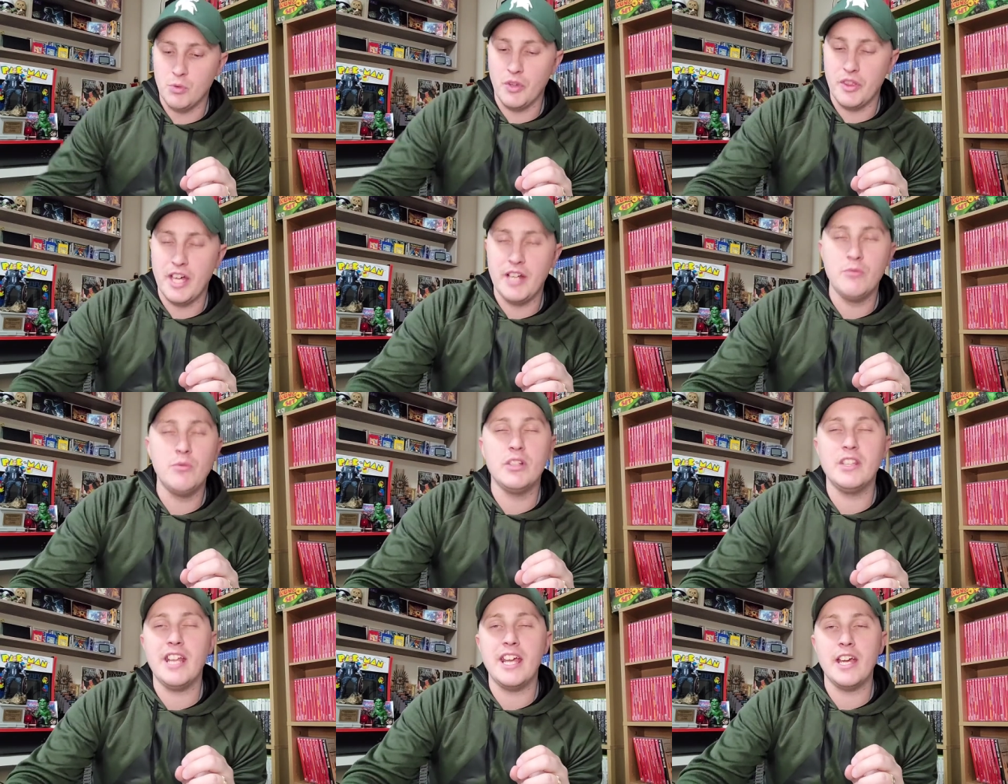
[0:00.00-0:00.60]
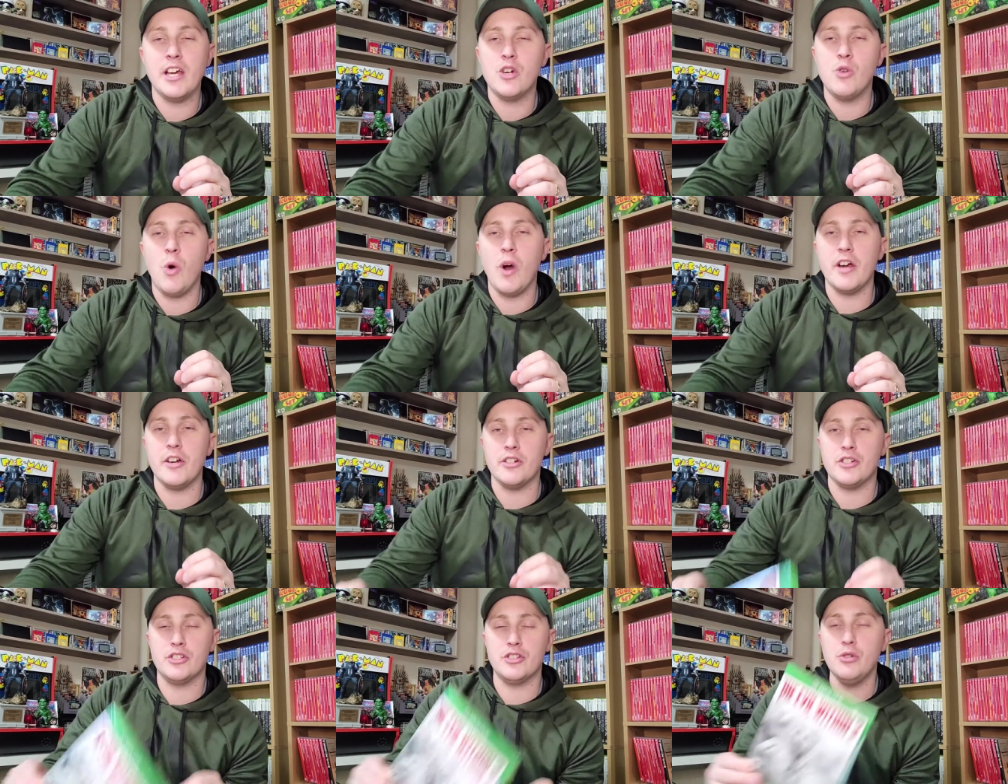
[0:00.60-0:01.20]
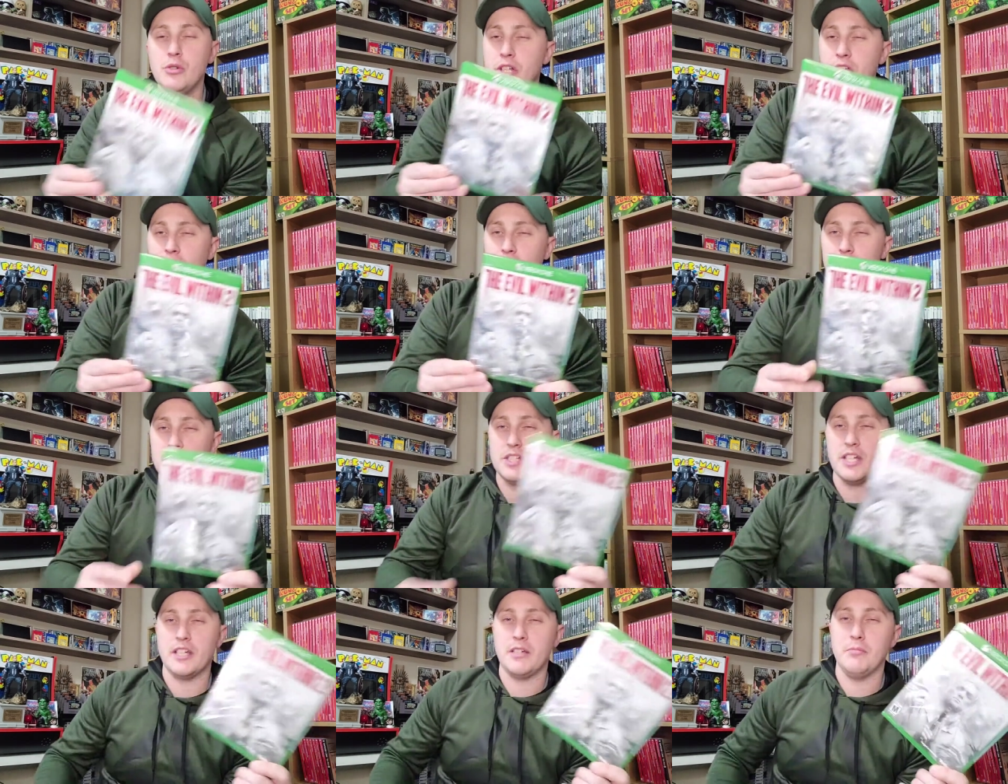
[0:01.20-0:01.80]
well, then when they acquire
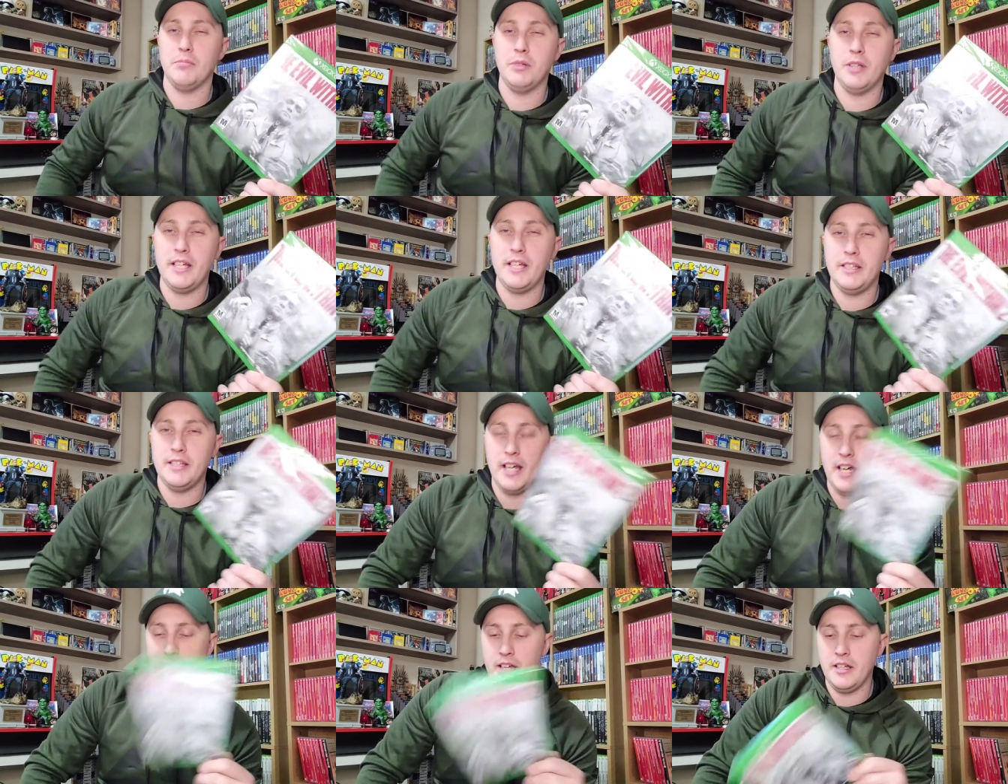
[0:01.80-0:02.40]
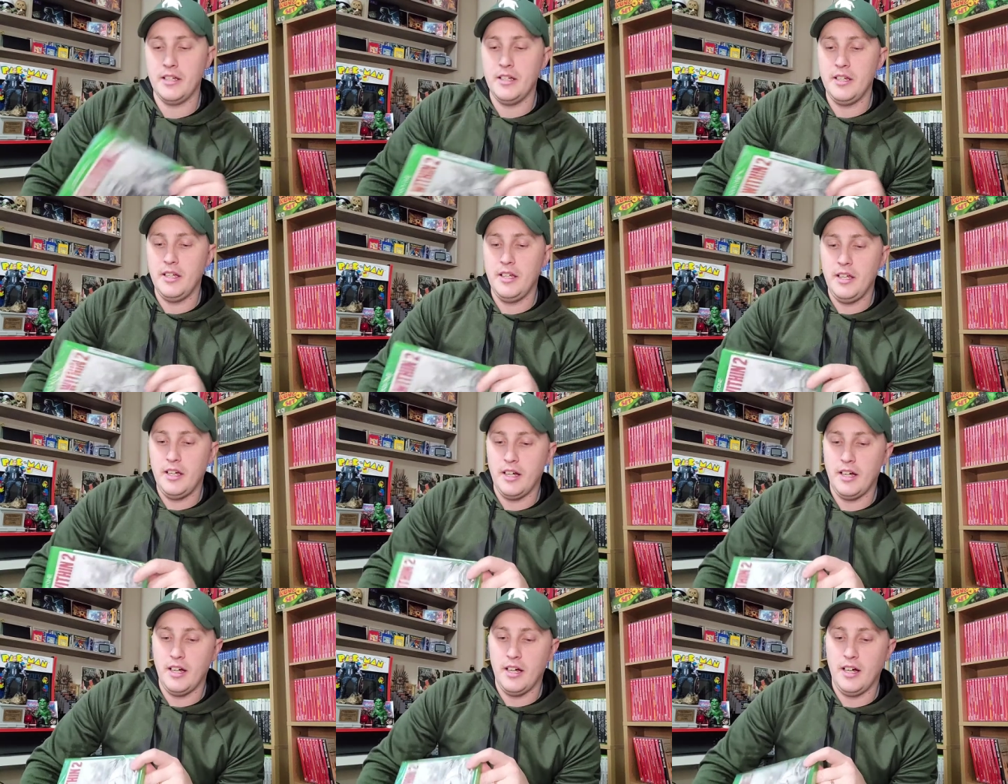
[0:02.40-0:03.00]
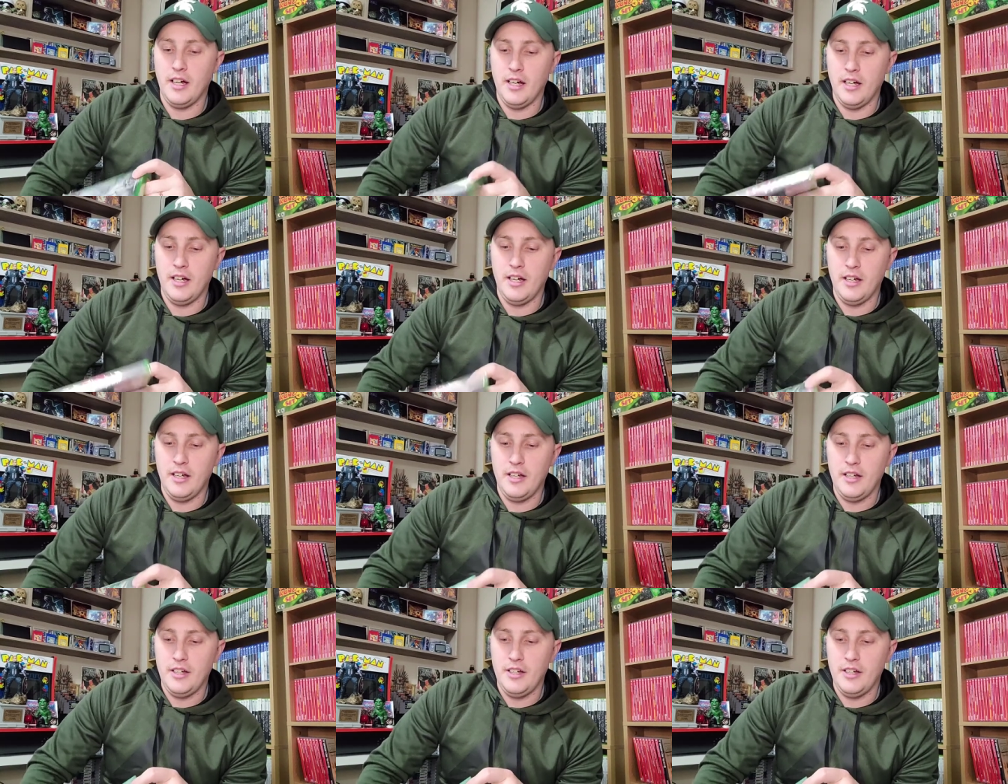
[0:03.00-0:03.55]
studios, they complain that uh,